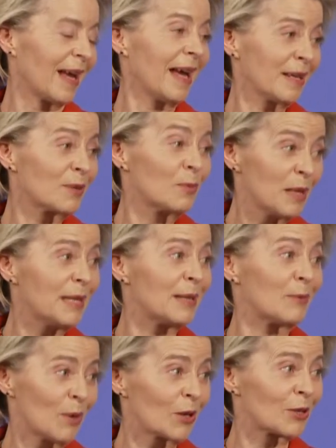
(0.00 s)
And we
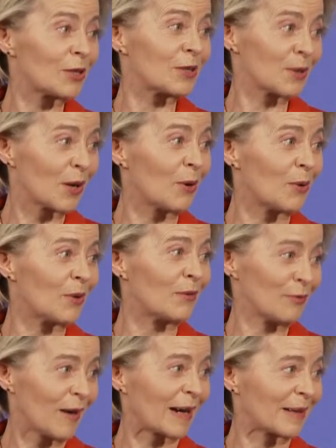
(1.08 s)
want to go
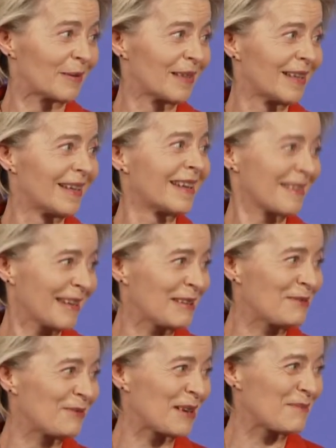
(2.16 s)
far.
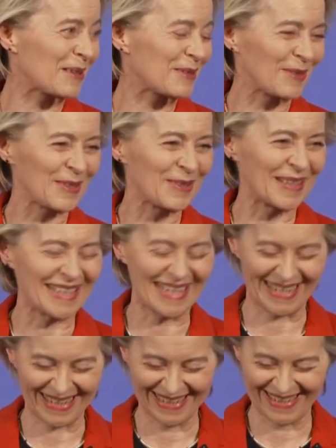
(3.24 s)
Thank you very much for your attention.